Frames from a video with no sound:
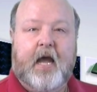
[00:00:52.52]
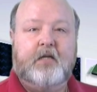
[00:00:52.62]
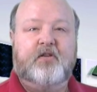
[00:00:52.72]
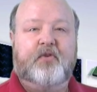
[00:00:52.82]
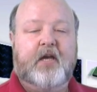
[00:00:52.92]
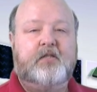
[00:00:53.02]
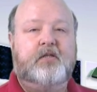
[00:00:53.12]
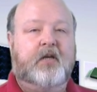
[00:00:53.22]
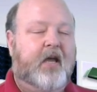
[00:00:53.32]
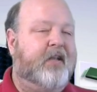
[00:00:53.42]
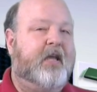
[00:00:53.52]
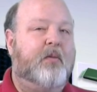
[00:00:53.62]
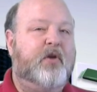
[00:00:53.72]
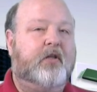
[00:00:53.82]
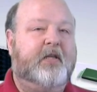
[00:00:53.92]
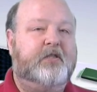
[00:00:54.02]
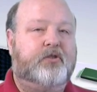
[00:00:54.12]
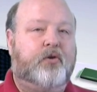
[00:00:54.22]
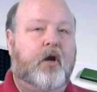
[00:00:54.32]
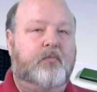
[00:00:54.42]
activates and chemically
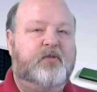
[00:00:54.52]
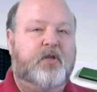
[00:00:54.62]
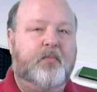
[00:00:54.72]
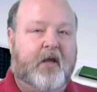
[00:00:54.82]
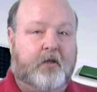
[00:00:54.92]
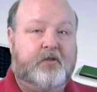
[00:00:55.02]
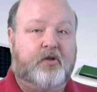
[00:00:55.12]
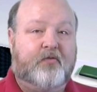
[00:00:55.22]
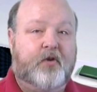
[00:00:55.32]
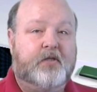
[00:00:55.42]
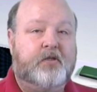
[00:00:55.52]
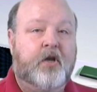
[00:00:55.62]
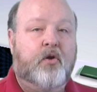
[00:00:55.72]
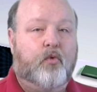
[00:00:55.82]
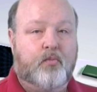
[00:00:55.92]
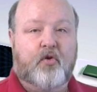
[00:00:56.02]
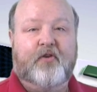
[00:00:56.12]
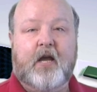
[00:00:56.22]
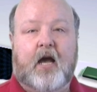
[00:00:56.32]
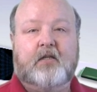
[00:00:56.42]
scrubs the metal surface,
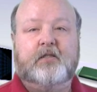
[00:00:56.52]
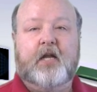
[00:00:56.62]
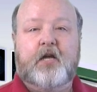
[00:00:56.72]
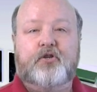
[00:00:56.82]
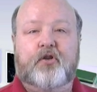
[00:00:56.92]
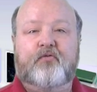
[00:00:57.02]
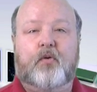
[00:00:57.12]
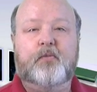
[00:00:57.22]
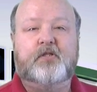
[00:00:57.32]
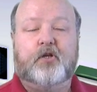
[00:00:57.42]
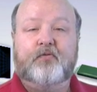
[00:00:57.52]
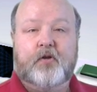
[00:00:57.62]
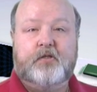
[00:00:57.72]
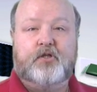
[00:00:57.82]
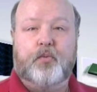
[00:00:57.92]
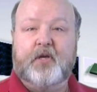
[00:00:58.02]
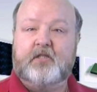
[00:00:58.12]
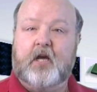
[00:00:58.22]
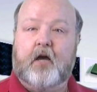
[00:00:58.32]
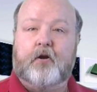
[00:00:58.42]
removing oxidation from the surface to be
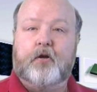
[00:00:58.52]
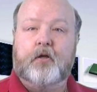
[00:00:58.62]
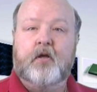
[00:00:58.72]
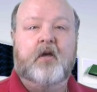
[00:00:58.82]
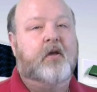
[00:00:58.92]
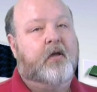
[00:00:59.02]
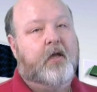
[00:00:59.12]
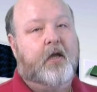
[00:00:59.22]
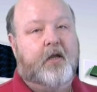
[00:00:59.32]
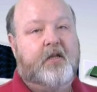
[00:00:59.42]
soldered. In